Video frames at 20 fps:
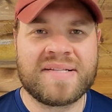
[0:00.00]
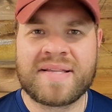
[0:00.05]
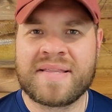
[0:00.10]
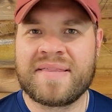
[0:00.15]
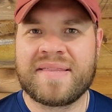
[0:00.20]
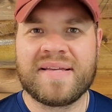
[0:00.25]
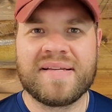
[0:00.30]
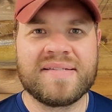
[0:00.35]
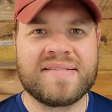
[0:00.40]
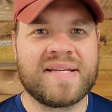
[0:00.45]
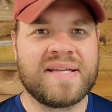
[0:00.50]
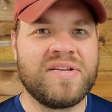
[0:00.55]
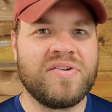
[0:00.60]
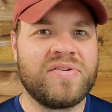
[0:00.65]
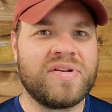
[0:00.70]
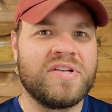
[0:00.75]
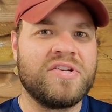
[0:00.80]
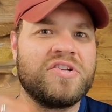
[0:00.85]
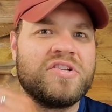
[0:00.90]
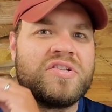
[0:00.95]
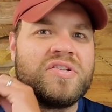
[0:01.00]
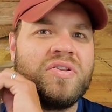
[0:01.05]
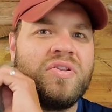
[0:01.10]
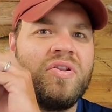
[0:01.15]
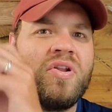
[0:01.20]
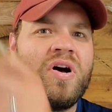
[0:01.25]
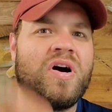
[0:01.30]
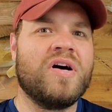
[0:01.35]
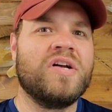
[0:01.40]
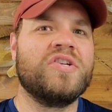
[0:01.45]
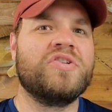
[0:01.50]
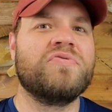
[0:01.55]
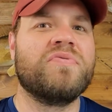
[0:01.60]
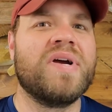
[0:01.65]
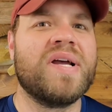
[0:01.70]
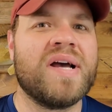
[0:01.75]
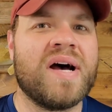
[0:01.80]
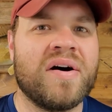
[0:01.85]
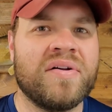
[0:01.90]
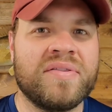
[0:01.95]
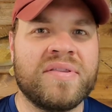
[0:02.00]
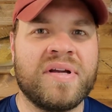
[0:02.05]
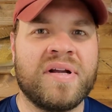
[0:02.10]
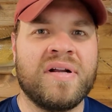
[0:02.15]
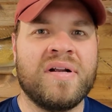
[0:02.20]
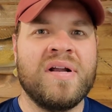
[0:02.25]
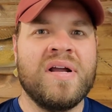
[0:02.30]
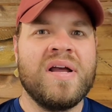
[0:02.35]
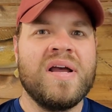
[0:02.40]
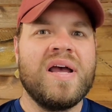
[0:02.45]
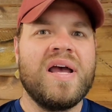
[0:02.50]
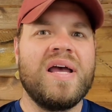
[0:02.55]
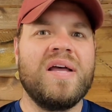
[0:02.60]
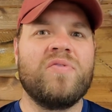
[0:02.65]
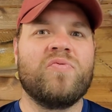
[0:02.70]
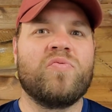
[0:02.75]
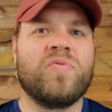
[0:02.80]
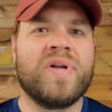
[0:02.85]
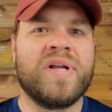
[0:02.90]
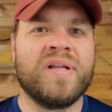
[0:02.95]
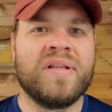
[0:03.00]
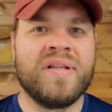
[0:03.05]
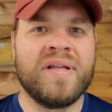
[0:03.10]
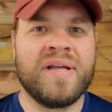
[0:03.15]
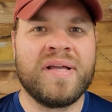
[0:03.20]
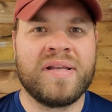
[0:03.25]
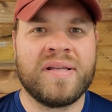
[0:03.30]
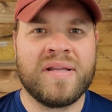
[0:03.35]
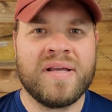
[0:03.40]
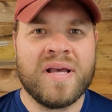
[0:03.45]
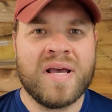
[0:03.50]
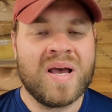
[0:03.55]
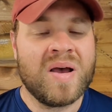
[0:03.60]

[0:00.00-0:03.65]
and things that you can just launch way out there and reel in.